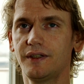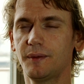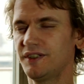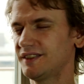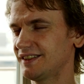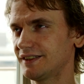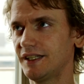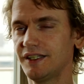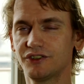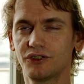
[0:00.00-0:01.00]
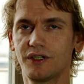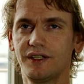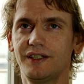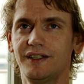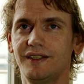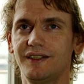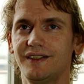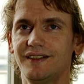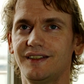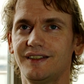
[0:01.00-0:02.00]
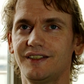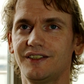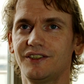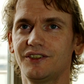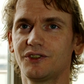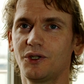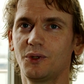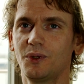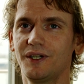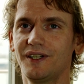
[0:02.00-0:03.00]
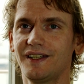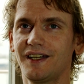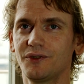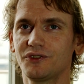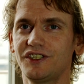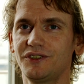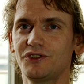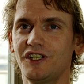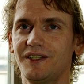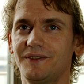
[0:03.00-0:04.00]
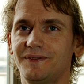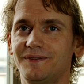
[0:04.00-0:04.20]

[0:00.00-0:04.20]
60 days, sorry. So I was sent to jail.